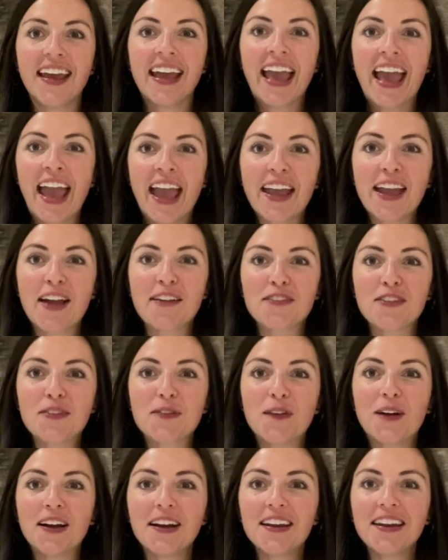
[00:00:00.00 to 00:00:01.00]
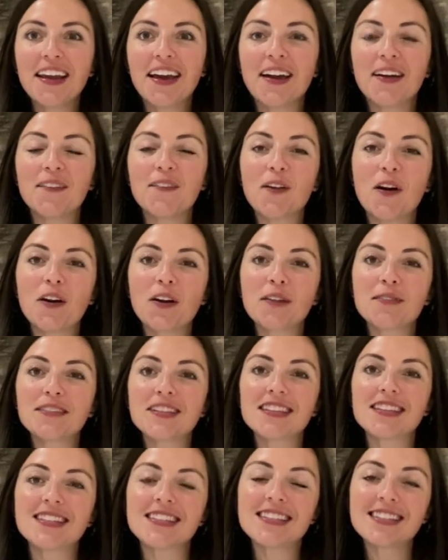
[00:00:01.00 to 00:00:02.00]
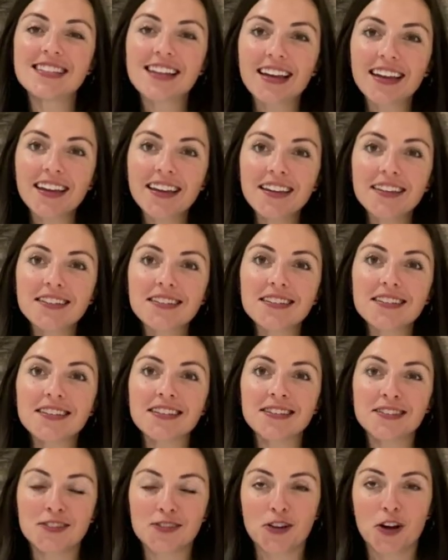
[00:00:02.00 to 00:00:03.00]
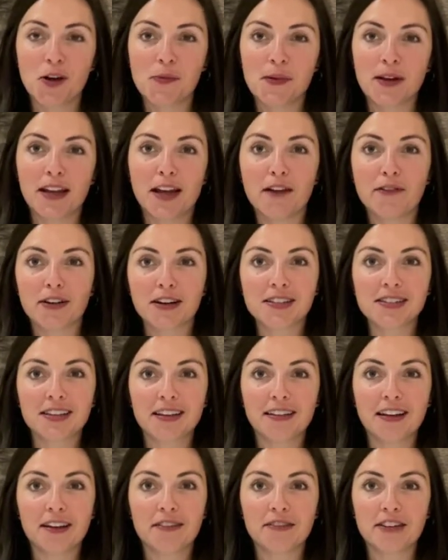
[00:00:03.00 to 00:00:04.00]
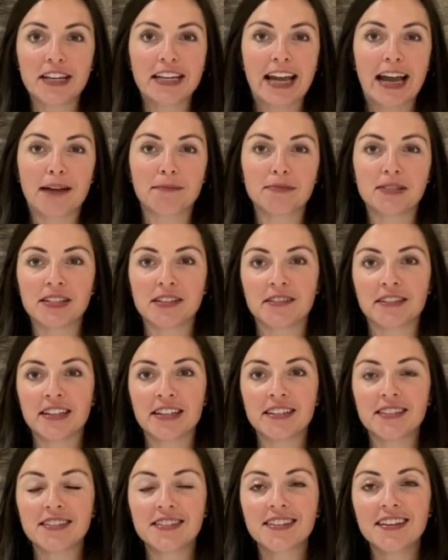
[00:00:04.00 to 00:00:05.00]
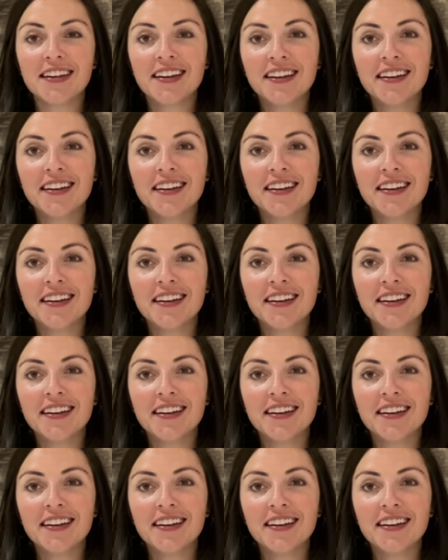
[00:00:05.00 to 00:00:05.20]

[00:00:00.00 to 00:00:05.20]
Hey everyone, and welcome to the second installment of our Sunday Recap series.